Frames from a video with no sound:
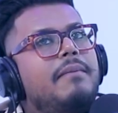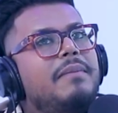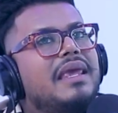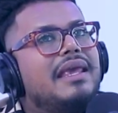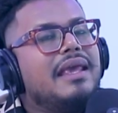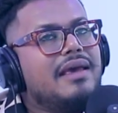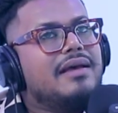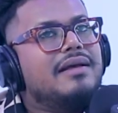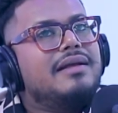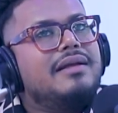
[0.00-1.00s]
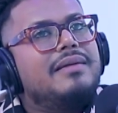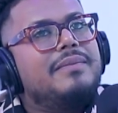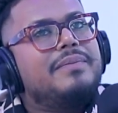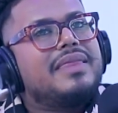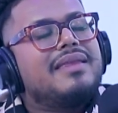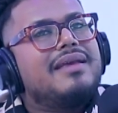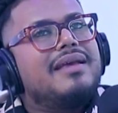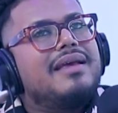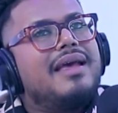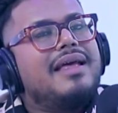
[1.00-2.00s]
here,
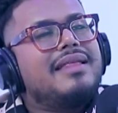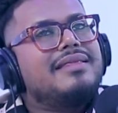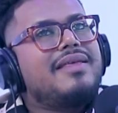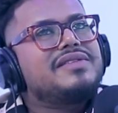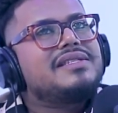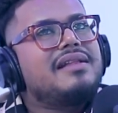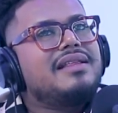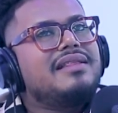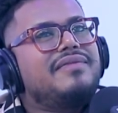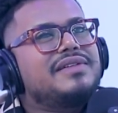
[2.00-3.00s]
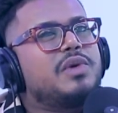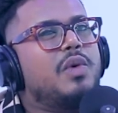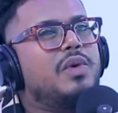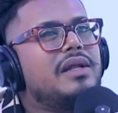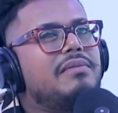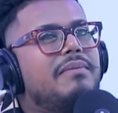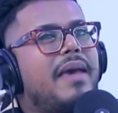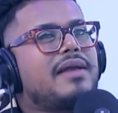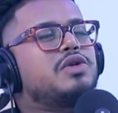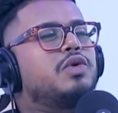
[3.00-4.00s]
there was nothing that was holding me
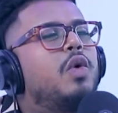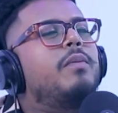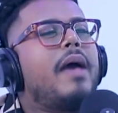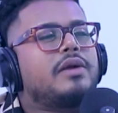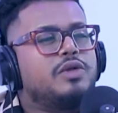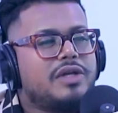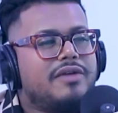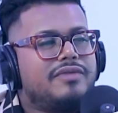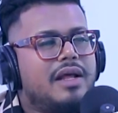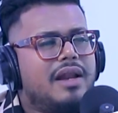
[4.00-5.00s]
back to go back to Jaffna. Like,